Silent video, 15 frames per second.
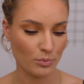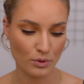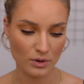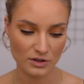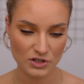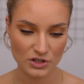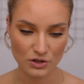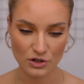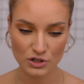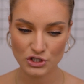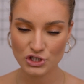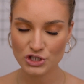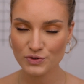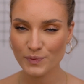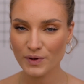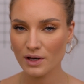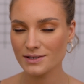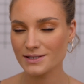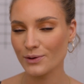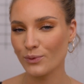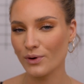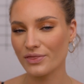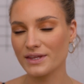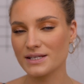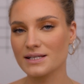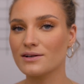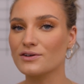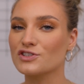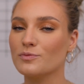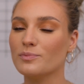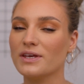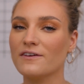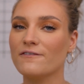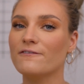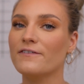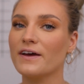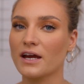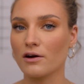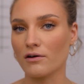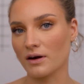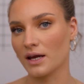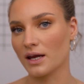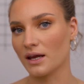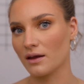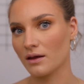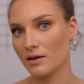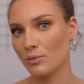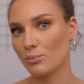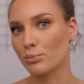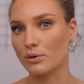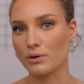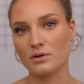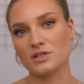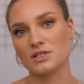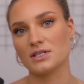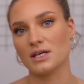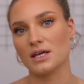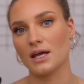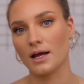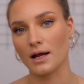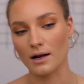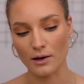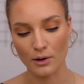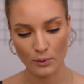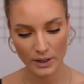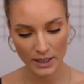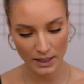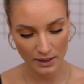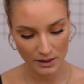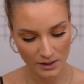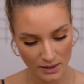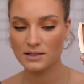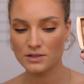bronzer just because I want this look to be very bronzy and glowy.